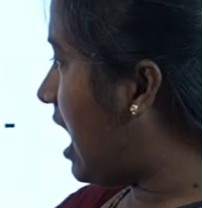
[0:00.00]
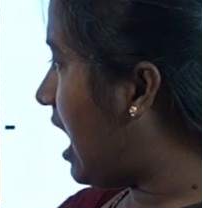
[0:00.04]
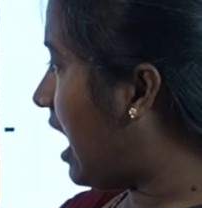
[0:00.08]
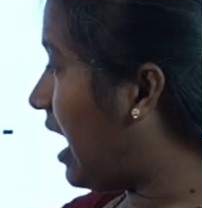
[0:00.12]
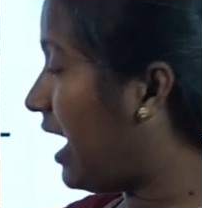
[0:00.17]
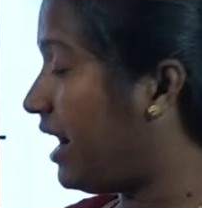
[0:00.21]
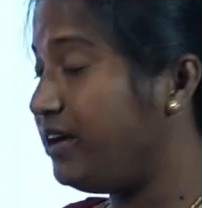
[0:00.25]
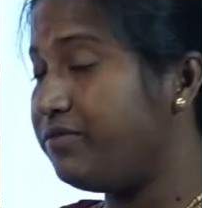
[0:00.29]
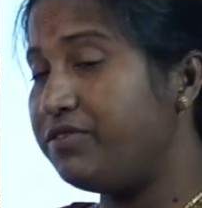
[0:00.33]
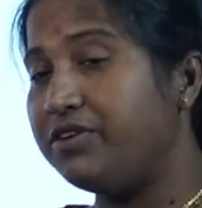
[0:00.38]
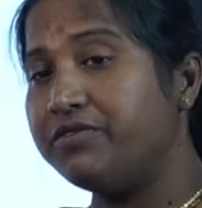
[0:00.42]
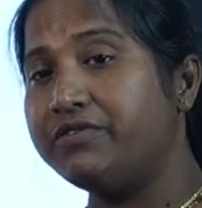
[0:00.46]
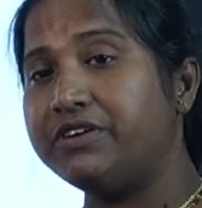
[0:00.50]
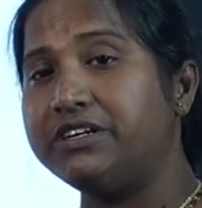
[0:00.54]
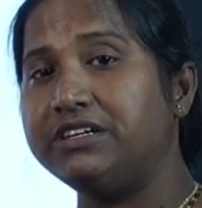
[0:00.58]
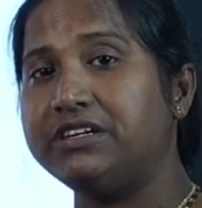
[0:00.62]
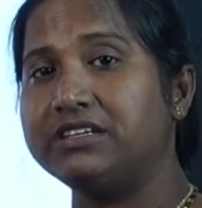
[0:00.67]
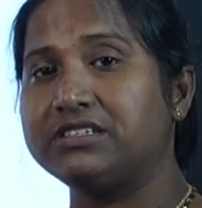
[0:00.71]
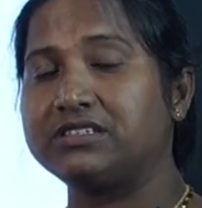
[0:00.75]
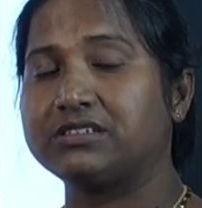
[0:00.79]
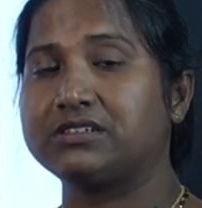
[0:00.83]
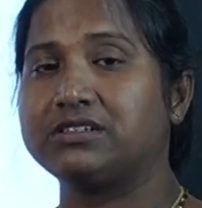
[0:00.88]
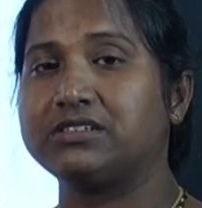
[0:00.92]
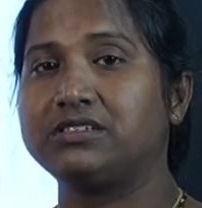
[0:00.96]
and we were
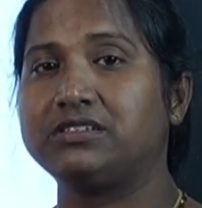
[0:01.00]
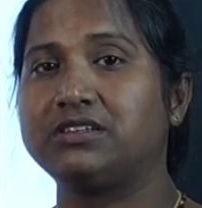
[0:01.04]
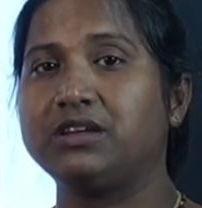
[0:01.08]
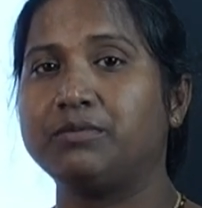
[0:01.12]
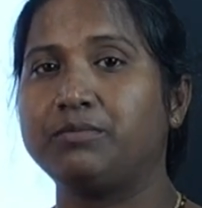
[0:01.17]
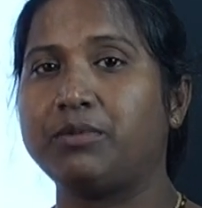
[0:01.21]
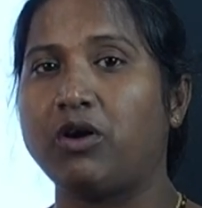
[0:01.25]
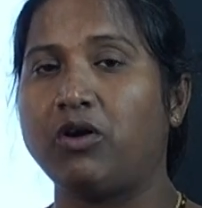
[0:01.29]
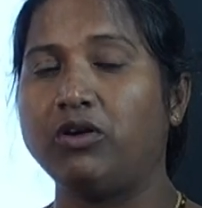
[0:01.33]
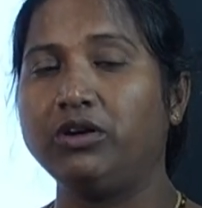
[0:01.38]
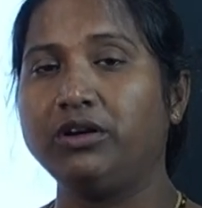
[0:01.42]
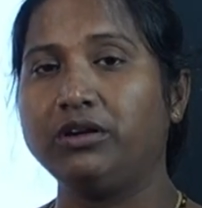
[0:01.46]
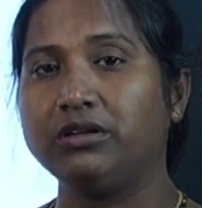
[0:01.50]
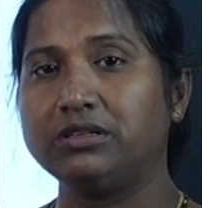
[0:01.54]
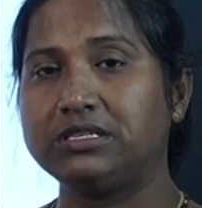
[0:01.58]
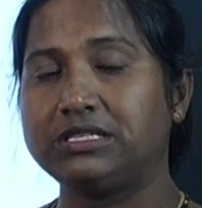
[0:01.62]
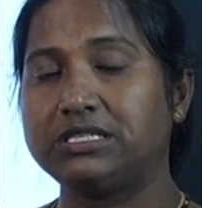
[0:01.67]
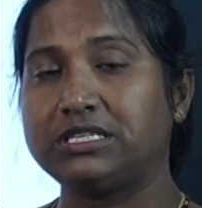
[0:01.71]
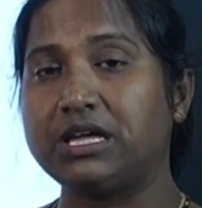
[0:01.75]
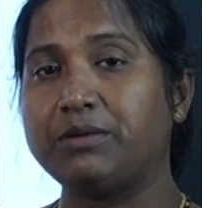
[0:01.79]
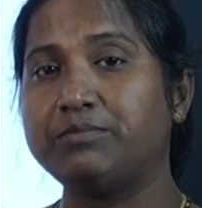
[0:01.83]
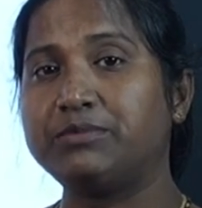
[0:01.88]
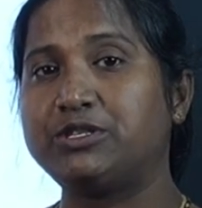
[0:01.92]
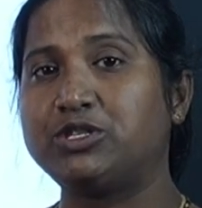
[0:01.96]
discussed about
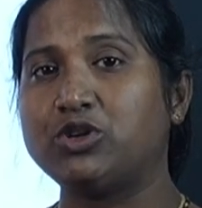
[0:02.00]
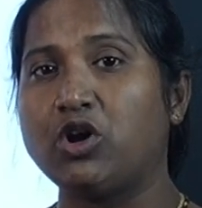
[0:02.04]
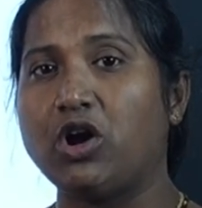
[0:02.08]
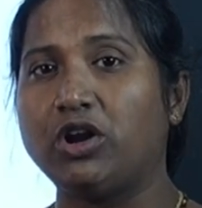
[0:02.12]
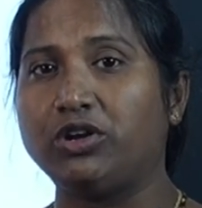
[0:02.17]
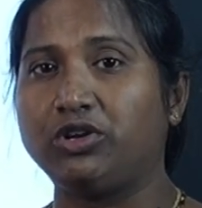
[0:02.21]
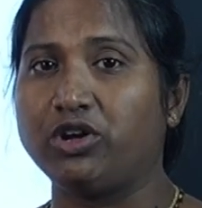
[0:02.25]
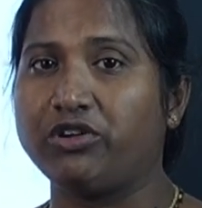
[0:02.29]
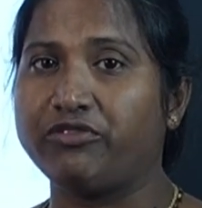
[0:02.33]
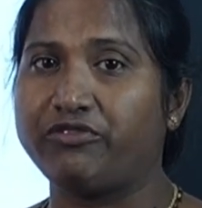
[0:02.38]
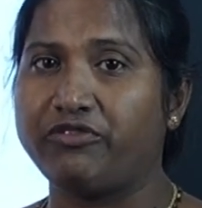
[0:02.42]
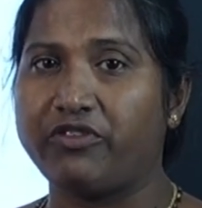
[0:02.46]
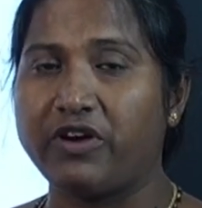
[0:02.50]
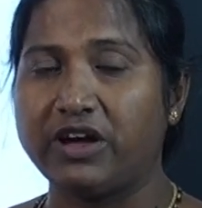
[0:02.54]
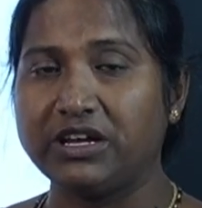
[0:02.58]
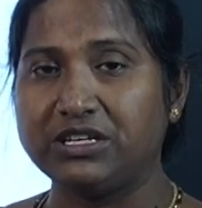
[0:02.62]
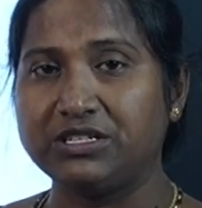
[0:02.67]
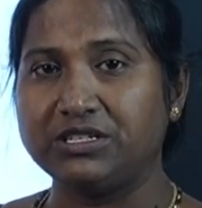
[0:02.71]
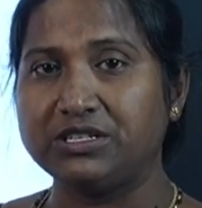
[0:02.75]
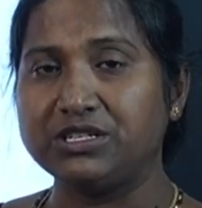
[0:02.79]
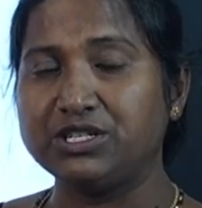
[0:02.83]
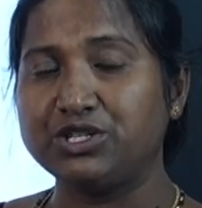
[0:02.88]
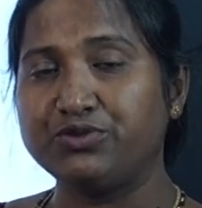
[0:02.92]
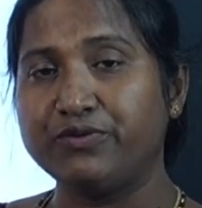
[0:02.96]
some sort of
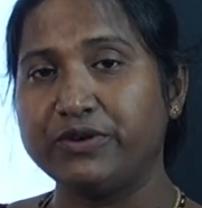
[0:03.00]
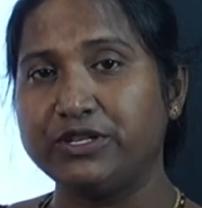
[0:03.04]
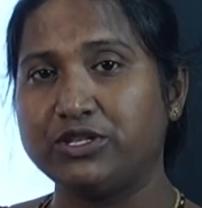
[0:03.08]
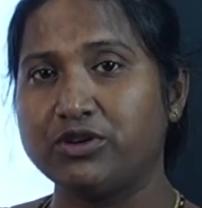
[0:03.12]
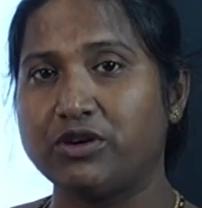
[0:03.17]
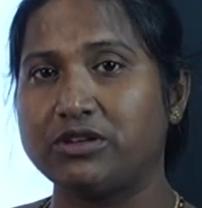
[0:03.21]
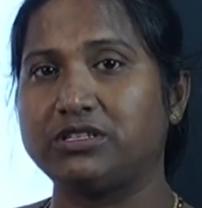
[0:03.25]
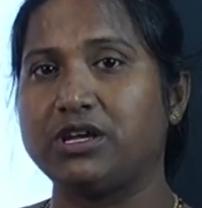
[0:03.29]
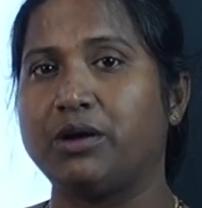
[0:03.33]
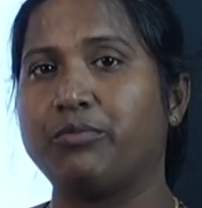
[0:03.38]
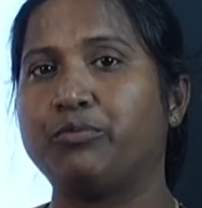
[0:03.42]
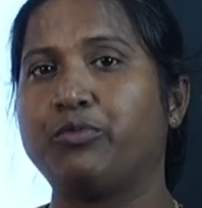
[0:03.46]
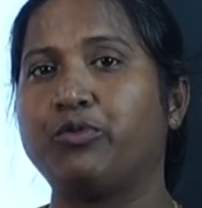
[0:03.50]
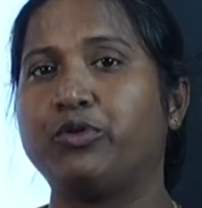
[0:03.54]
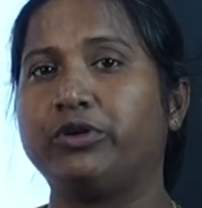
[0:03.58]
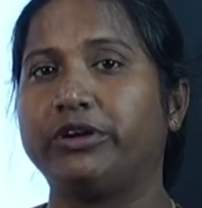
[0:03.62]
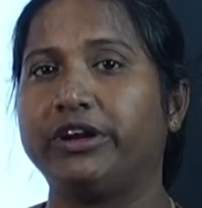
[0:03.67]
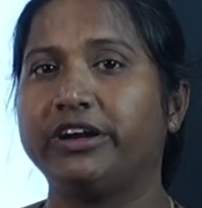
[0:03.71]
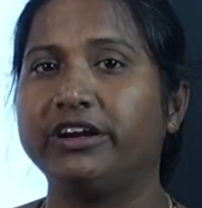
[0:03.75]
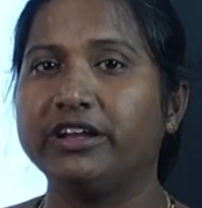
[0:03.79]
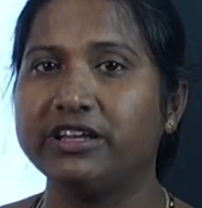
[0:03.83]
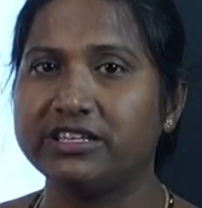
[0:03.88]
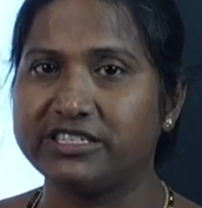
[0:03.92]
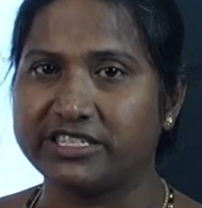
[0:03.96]
functions which are
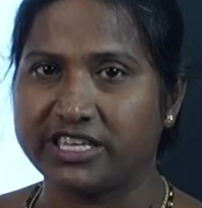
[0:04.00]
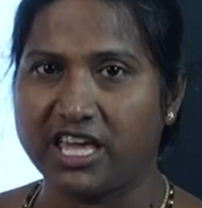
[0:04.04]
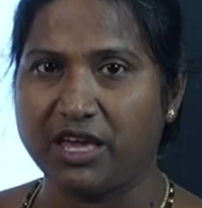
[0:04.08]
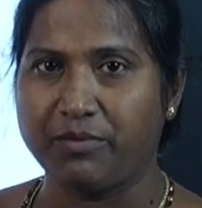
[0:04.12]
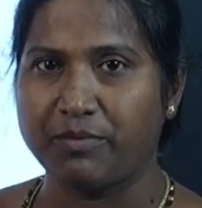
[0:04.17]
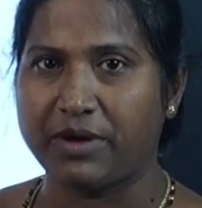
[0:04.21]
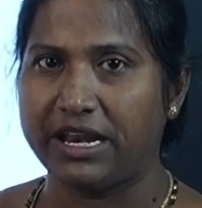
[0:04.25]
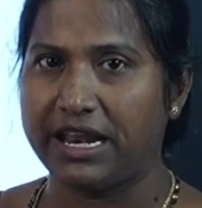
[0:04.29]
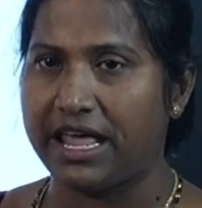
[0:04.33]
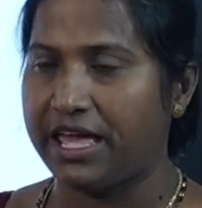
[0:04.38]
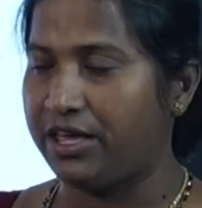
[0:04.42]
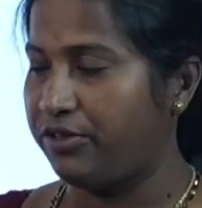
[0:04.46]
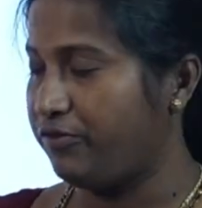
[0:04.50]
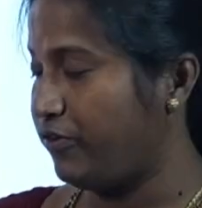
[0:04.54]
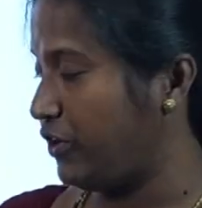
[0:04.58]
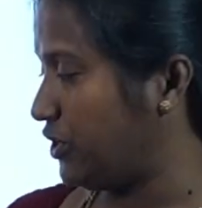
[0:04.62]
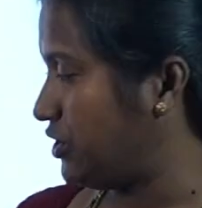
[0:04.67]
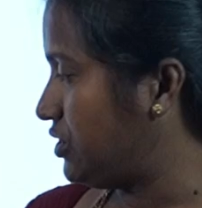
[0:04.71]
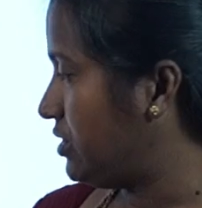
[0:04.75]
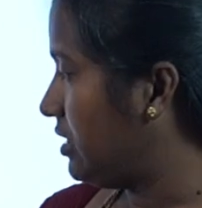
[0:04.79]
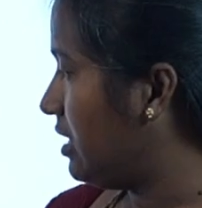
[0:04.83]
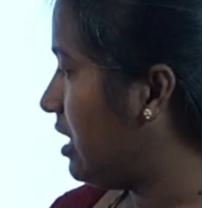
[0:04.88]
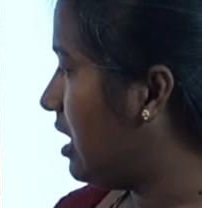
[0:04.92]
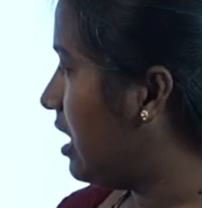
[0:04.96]
supported in schema
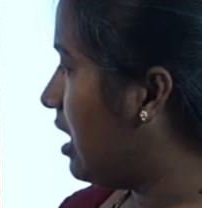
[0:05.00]
language.